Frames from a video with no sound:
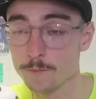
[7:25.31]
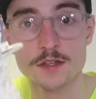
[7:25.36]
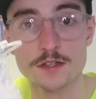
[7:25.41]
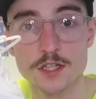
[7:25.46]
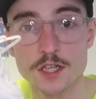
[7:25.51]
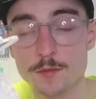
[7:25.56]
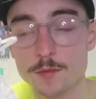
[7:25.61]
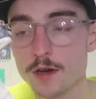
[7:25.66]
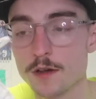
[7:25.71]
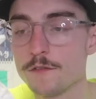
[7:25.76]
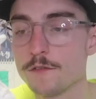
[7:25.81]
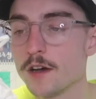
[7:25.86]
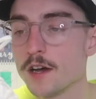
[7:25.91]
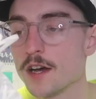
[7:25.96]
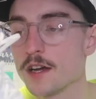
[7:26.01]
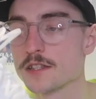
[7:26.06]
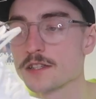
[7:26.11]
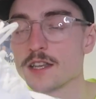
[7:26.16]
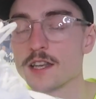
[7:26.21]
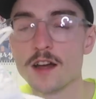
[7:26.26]
So my
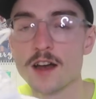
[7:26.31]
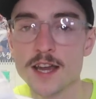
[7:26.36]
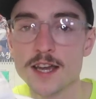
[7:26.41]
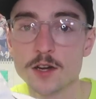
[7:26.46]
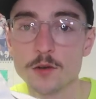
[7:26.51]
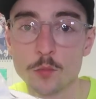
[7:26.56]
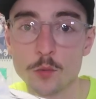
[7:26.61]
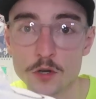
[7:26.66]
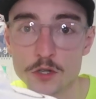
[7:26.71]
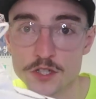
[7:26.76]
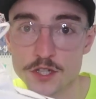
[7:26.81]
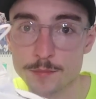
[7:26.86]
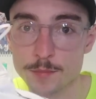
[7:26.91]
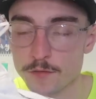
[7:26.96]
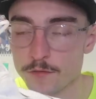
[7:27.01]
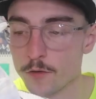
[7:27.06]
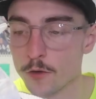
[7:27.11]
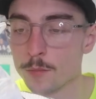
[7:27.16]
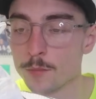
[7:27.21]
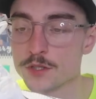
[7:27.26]
first like was the
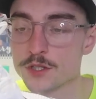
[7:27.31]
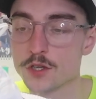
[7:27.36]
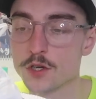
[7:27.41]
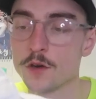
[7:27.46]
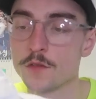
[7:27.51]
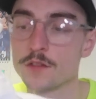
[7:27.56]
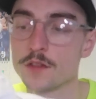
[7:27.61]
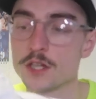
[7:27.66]
performance of